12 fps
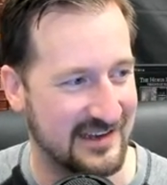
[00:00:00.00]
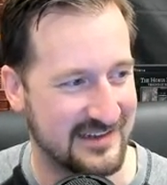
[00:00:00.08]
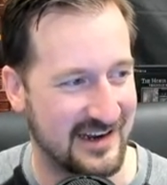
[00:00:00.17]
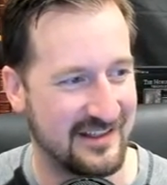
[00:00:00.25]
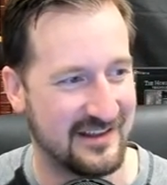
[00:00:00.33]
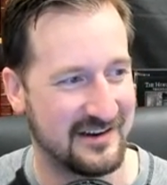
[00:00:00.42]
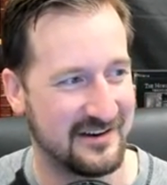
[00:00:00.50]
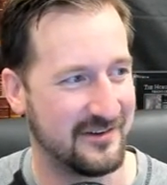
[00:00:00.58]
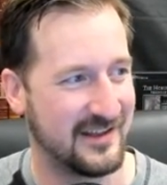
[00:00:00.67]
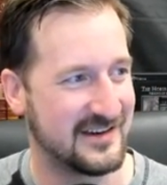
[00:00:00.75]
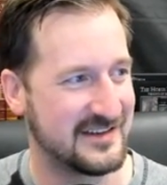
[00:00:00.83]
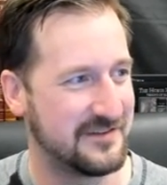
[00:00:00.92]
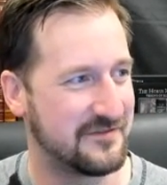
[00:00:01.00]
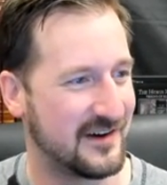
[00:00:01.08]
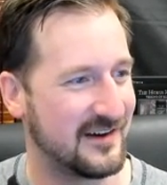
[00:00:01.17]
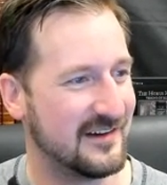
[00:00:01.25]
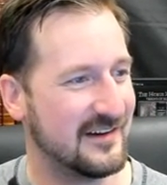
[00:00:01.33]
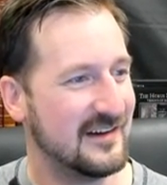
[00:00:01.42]
has anything to do with
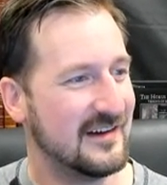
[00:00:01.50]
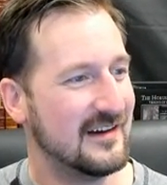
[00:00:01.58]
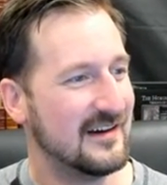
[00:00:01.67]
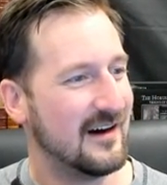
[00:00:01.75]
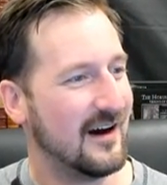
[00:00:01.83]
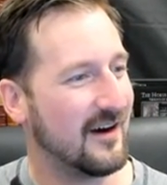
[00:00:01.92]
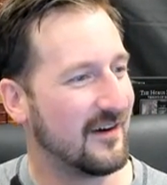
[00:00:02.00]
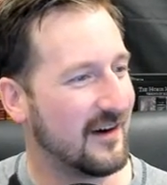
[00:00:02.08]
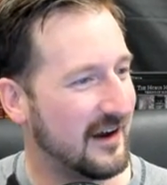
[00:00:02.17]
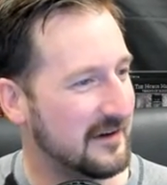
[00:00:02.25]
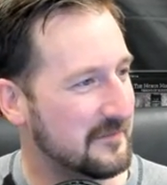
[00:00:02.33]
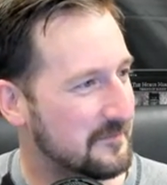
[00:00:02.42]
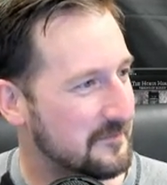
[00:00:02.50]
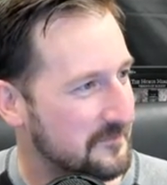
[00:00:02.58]
Antifa. All right.